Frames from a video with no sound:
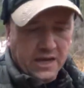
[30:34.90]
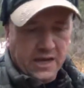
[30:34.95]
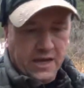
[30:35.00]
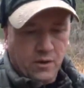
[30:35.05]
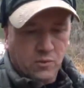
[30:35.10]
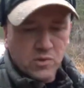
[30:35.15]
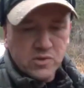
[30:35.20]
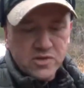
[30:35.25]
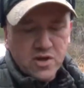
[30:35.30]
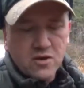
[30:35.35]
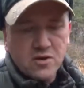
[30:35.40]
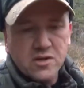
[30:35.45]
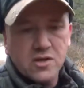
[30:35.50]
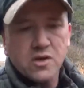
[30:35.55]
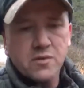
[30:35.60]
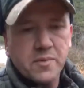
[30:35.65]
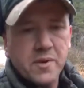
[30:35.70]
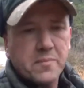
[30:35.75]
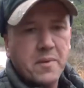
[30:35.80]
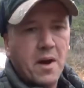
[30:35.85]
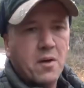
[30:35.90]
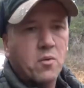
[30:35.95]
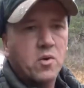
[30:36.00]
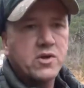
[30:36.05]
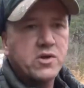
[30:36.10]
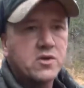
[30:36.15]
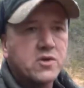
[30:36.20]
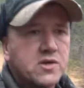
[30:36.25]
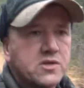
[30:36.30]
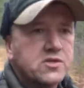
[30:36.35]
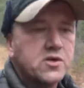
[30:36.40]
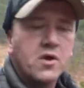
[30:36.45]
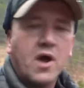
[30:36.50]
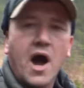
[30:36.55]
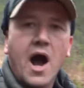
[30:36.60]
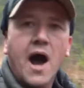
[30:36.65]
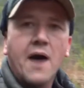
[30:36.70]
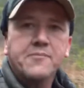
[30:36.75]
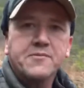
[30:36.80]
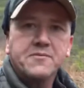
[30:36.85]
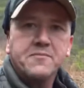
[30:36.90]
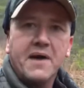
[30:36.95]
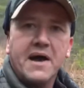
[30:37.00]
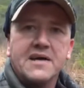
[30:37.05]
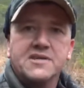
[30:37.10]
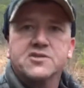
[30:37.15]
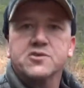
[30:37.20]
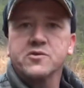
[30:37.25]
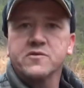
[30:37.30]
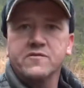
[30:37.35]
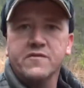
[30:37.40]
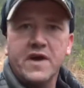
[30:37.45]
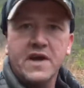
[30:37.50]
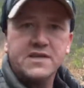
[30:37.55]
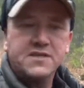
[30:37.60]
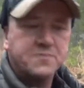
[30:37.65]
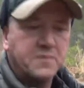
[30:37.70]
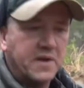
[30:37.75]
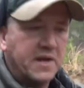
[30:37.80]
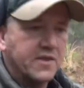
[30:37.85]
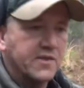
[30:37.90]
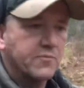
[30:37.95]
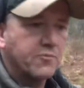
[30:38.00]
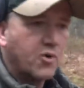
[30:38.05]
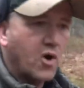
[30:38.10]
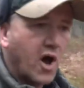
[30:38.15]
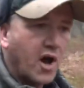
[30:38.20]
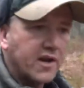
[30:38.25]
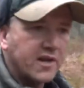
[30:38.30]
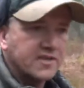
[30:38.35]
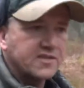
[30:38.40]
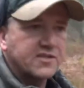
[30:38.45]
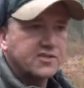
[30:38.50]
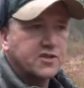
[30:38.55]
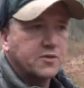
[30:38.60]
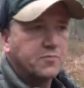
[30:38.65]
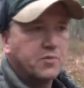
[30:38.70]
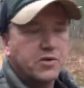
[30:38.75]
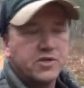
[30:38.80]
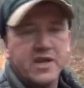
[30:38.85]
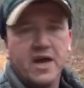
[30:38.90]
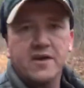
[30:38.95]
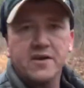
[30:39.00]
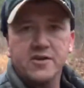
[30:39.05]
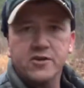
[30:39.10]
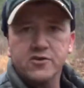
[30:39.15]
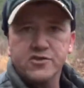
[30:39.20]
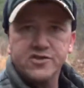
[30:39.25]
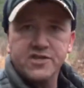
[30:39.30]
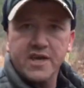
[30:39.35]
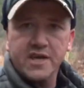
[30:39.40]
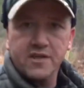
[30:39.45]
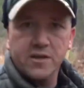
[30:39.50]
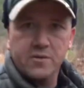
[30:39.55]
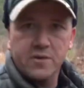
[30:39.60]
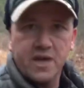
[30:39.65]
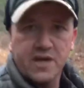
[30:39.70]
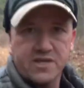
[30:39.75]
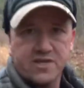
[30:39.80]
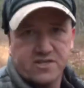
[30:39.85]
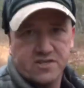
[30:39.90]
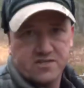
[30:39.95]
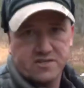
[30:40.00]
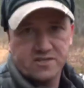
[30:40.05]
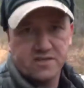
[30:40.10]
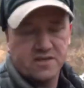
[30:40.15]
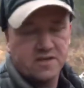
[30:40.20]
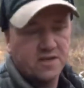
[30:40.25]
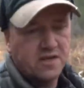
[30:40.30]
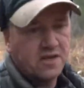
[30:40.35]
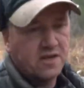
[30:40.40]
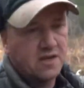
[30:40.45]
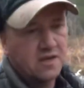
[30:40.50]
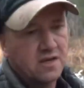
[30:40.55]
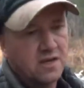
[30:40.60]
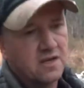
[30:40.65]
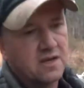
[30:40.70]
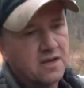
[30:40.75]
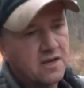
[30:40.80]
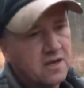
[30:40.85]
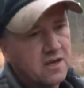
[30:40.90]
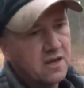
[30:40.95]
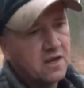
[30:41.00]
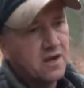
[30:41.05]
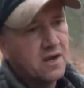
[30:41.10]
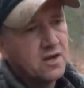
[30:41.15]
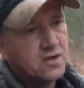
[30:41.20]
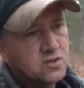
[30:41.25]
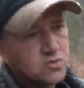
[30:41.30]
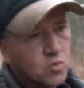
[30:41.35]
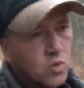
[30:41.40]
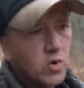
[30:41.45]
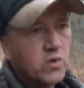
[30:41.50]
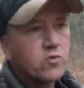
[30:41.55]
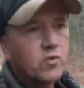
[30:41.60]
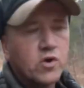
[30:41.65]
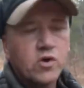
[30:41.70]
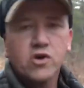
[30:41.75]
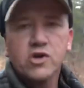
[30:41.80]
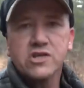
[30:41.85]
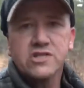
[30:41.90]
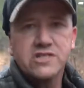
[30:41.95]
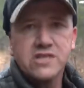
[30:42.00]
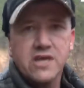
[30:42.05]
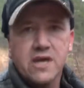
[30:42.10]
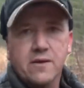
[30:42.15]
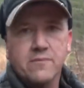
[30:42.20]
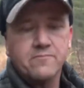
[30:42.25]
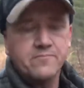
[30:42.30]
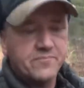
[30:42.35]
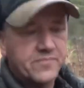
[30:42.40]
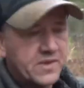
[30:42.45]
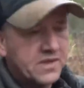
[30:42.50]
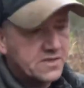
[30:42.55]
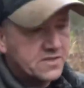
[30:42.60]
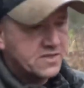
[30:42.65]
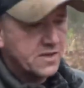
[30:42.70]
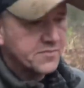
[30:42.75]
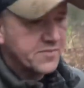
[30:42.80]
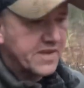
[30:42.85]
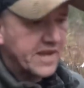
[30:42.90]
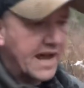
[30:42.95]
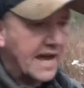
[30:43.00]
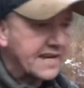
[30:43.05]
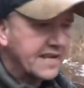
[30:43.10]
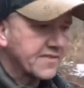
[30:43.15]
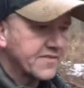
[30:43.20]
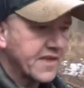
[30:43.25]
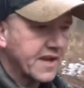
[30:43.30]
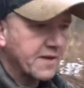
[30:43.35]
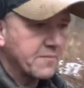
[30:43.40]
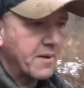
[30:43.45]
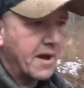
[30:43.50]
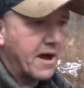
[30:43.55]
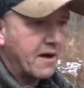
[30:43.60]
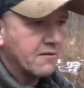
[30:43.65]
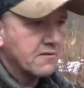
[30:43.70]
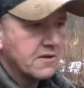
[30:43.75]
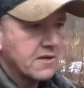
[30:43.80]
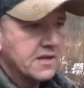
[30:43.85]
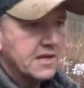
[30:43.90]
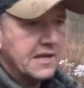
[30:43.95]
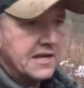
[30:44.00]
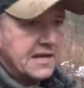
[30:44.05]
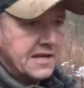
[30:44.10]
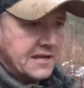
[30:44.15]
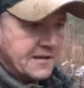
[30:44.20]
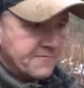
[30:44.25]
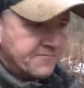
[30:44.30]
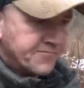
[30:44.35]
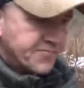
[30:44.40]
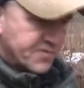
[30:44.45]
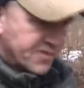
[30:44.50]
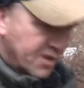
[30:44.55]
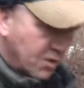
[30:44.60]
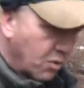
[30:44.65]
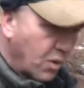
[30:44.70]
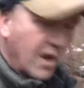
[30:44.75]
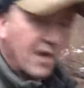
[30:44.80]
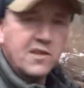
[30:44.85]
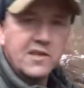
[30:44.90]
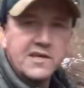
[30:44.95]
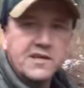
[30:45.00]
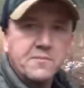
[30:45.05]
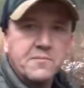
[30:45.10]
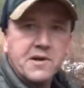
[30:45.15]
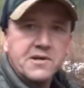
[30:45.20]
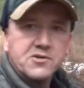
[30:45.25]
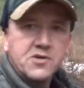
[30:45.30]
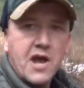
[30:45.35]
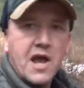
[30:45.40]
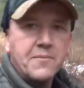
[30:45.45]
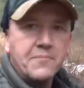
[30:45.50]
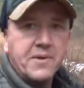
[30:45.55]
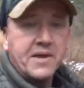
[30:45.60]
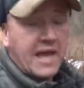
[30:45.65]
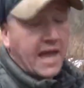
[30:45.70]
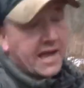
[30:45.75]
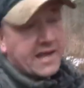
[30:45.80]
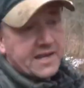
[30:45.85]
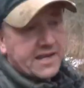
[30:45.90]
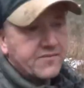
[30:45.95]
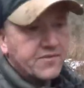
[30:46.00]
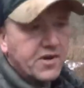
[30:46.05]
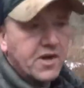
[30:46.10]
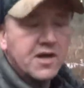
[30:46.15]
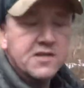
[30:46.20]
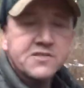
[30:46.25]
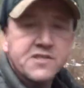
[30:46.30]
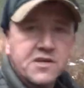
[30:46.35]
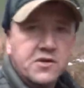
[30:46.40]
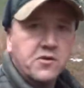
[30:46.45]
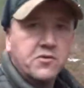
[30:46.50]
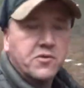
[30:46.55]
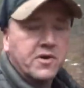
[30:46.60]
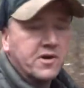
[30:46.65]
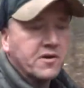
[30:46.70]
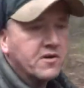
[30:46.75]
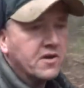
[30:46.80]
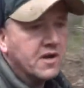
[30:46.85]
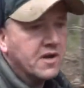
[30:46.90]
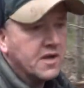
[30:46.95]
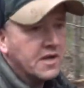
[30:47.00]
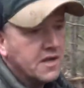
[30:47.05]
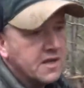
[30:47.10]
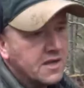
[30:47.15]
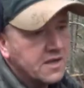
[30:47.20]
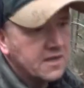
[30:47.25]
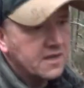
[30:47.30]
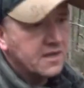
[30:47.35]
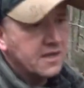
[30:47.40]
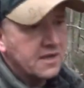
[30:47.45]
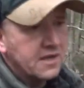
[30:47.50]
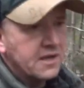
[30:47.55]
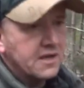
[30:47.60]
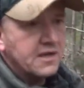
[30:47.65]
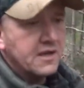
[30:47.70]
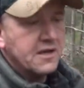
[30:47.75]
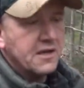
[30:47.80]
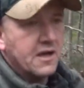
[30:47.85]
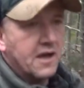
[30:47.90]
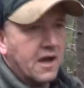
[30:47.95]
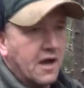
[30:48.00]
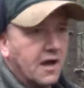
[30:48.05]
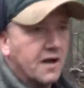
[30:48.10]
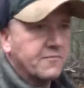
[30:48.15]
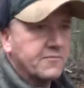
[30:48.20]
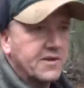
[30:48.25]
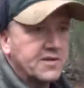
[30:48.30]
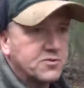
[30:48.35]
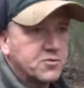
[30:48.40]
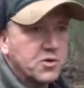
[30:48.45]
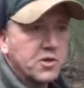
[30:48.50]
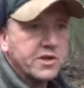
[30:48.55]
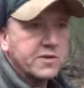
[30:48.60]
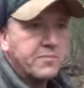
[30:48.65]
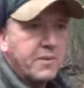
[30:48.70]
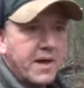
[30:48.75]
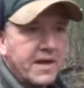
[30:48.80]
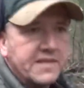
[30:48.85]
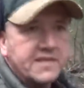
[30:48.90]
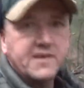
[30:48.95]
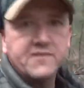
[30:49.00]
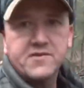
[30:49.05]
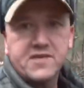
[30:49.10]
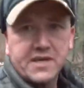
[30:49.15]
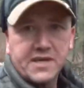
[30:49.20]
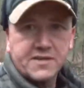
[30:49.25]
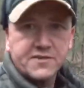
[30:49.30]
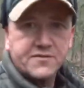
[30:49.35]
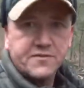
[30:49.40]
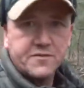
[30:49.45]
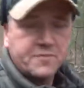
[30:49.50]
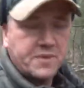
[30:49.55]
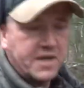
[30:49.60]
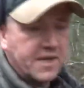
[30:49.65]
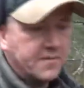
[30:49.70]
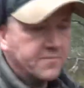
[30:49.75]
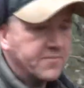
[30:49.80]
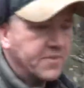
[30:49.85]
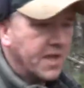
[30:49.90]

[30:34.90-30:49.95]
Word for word: I want to talk a little bit about what you can do to optimize your investment in the products that you put down in your set locations. One real good tip, something I didn't think about till well into my trapping and even hunting career, um, that's really paid dividends for me.